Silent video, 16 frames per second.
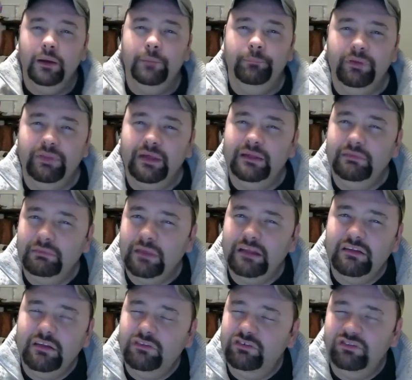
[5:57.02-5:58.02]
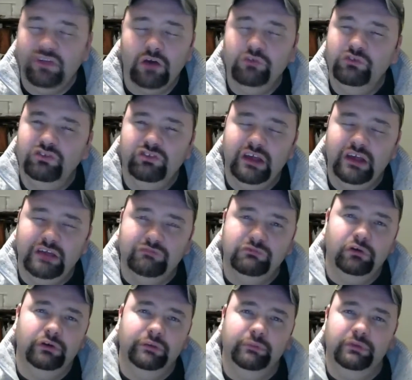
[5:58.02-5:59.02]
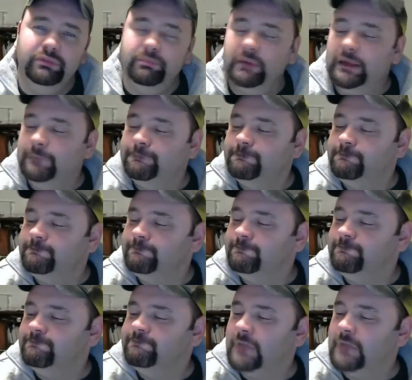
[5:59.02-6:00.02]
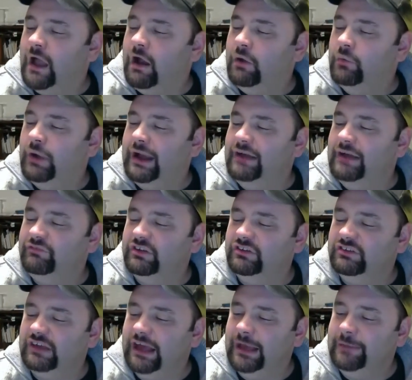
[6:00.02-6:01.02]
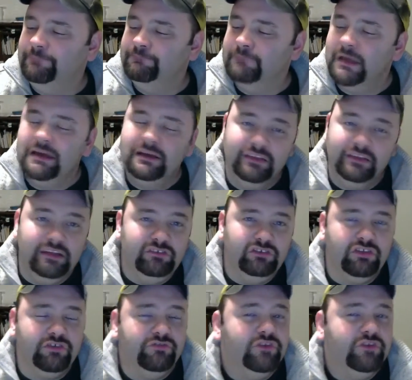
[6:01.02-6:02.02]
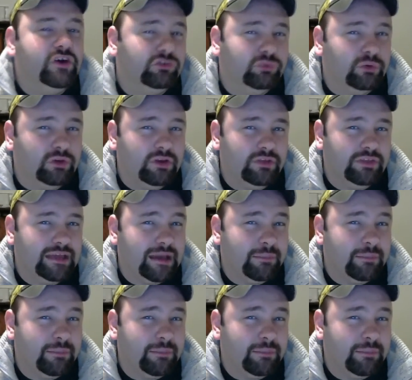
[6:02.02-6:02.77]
But they just don't sit right with me. I will have to say, this is the first one of the